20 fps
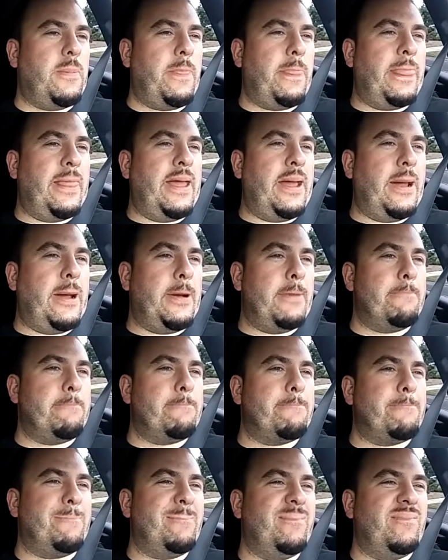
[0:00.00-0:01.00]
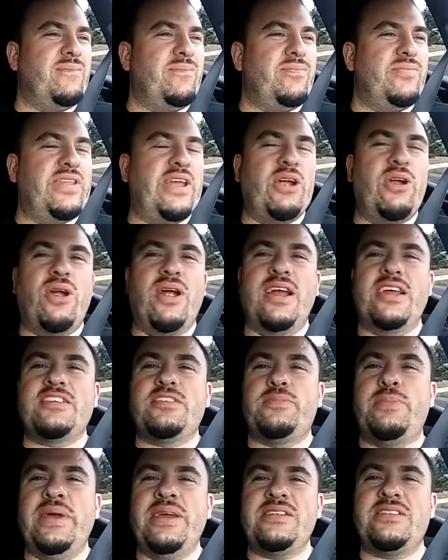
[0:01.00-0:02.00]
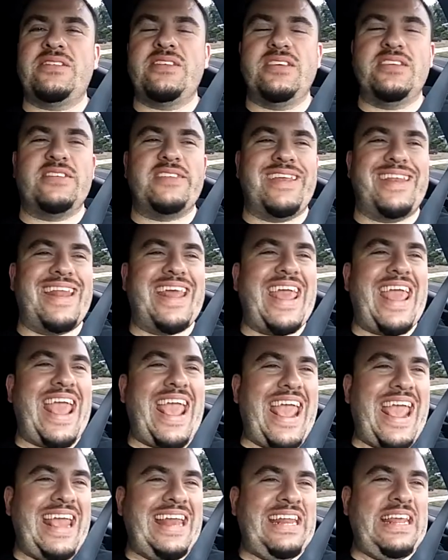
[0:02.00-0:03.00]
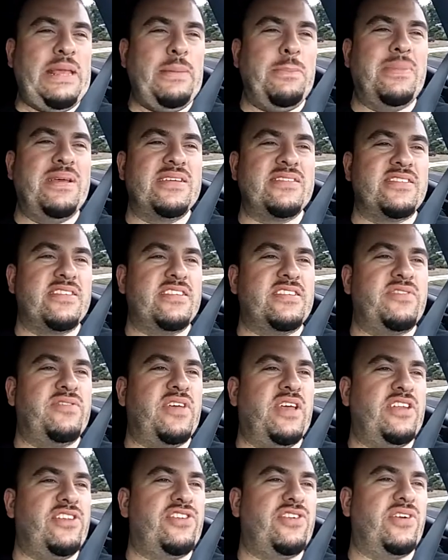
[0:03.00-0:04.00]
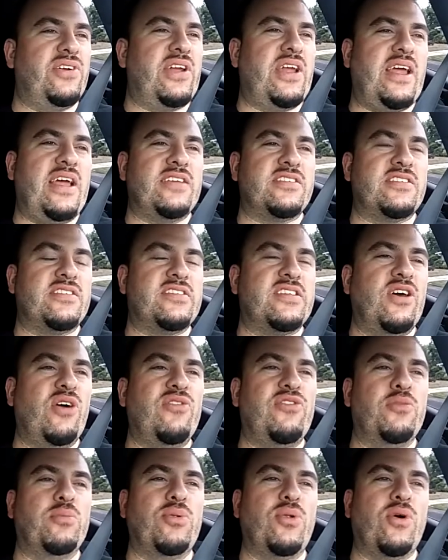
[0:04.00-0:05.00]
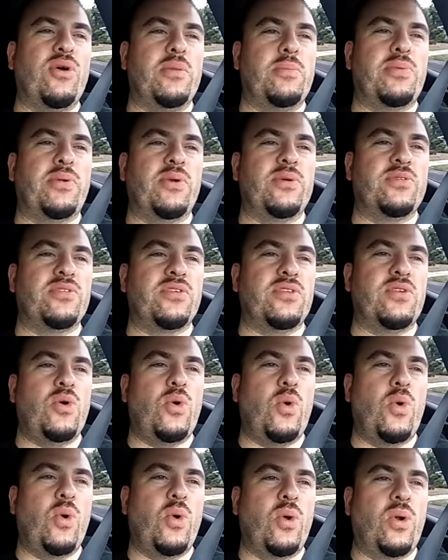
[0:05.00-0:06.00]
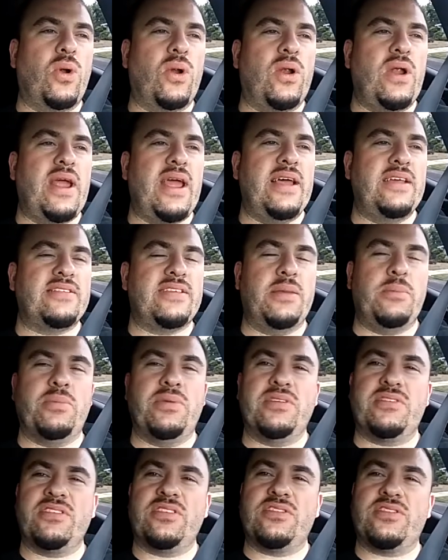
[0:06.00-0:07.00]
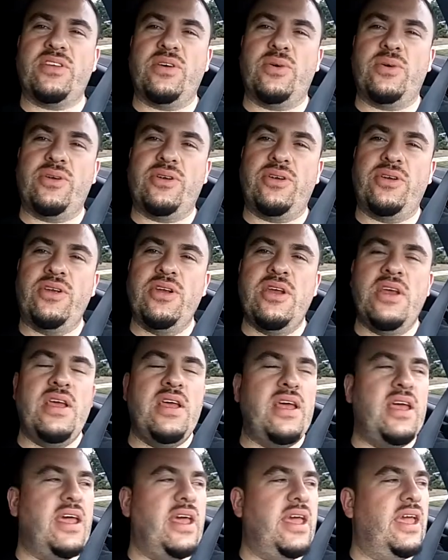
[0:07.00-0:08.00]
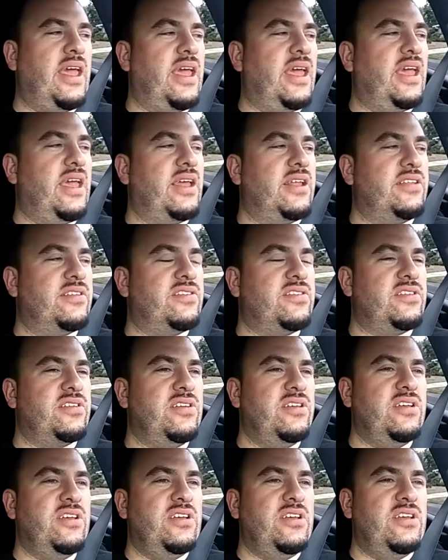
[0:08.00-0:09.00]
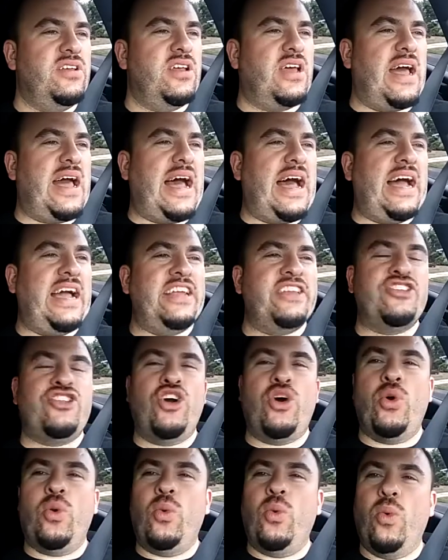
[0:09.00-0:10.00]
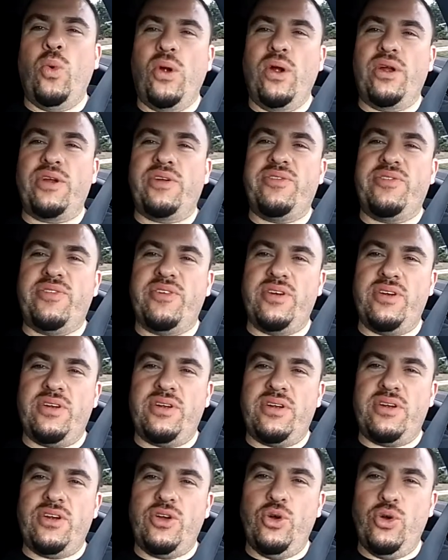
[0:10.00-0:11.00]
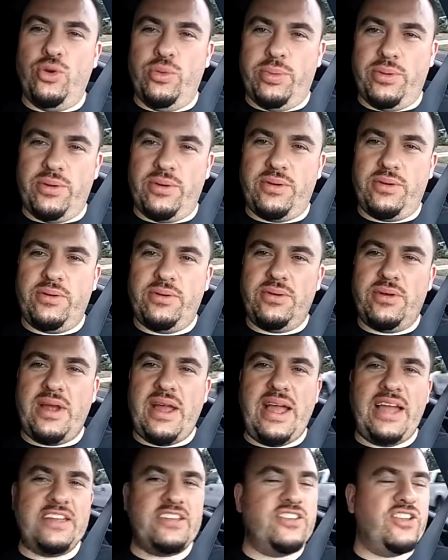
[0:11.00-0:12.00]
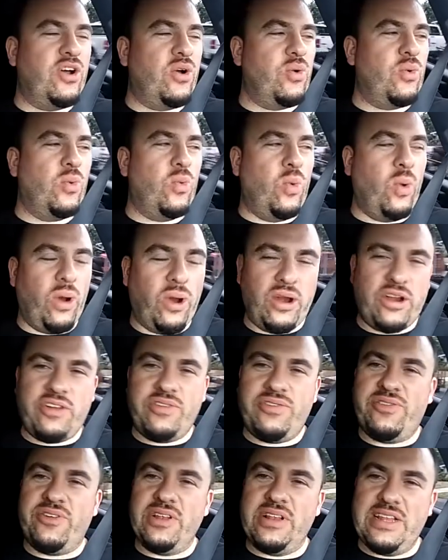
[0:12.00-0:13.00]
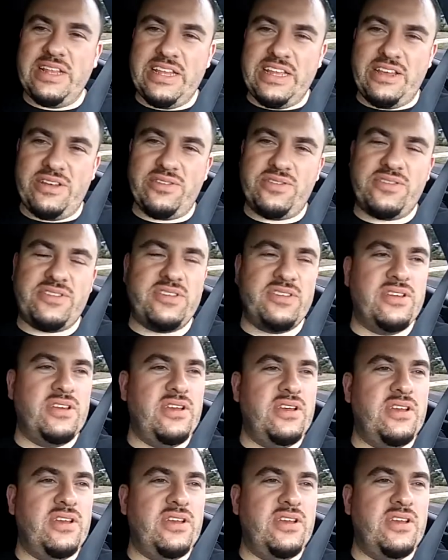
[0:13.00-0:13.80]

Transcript: Now, there are expenses in any business venture as a self-employed person or as a business owner, and I don't work for Uber. I don't work for Lyft.